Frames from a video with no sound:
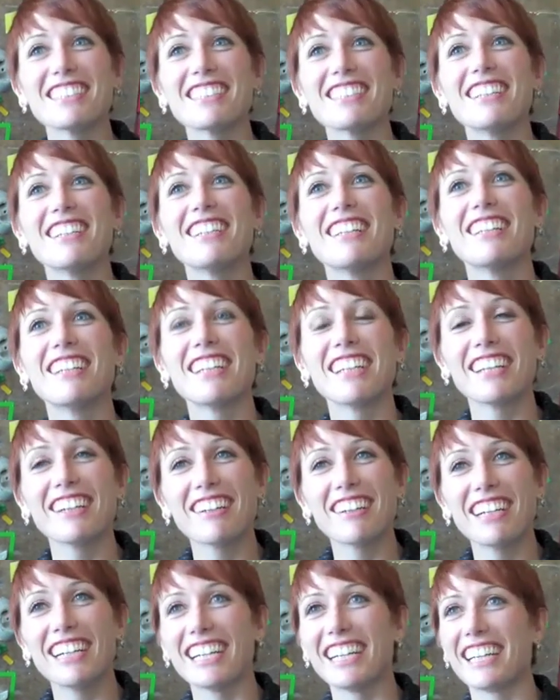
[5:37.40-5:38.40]
It was
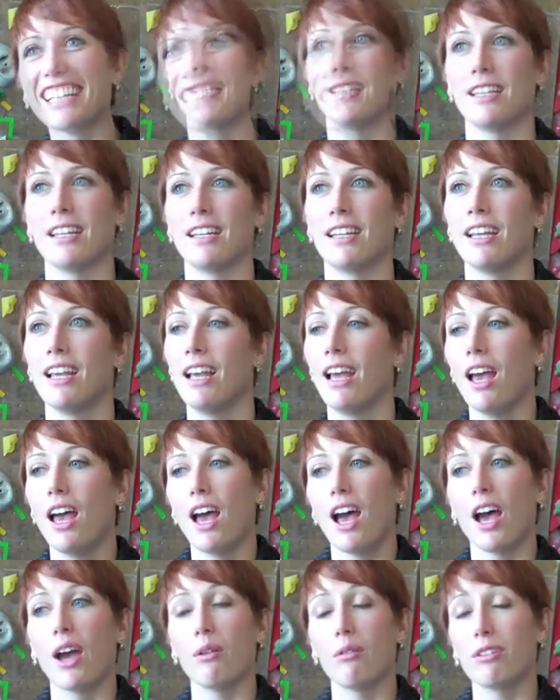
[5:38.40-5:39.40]
hilarious. And
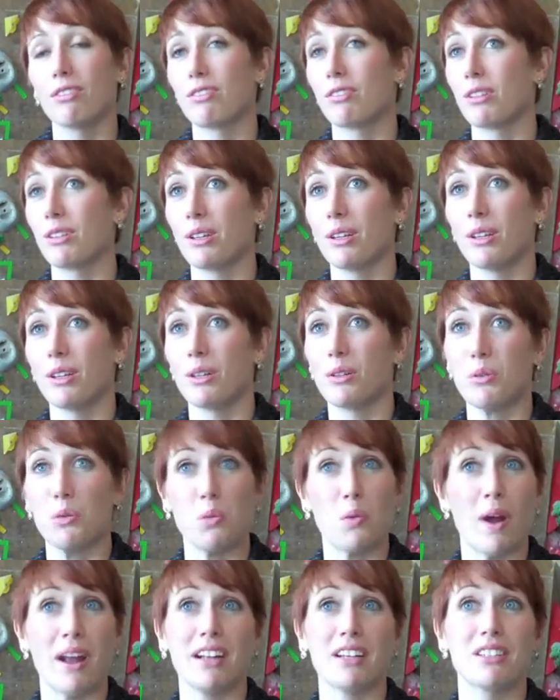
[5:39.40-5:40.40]
I went for the
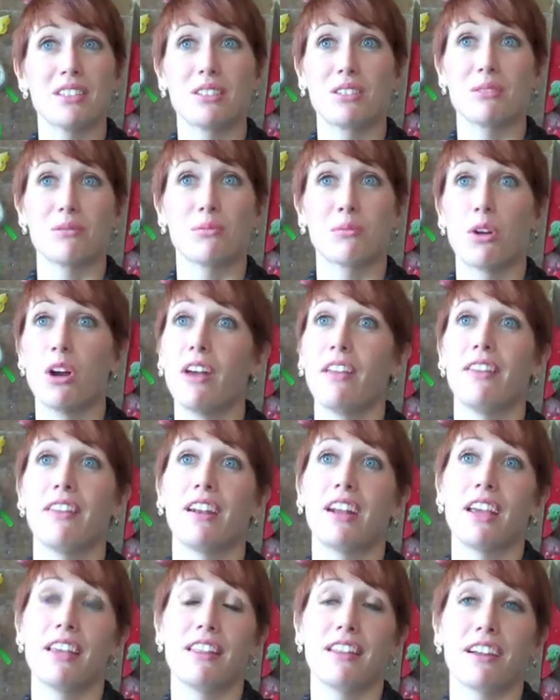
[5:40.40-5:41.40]
wettest run
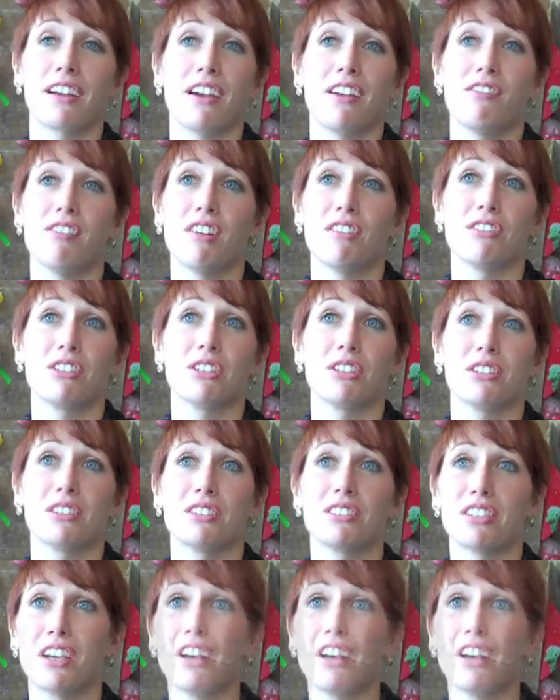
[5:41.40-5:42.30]
that I think I've ever done.